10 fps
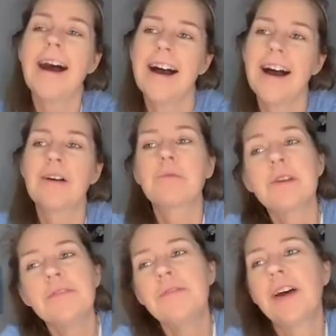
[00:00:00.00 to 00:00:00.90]
Haha, ha,
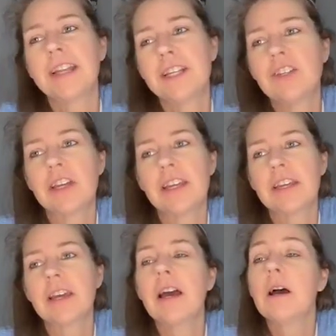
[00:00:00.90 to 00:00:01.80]
real funny,
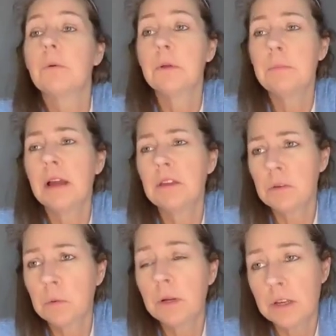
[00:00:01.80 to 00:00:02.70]
Jake. What about
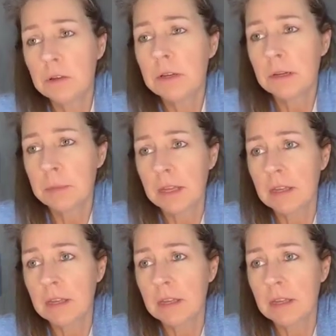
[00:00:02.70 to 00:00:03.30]
you? What are you going to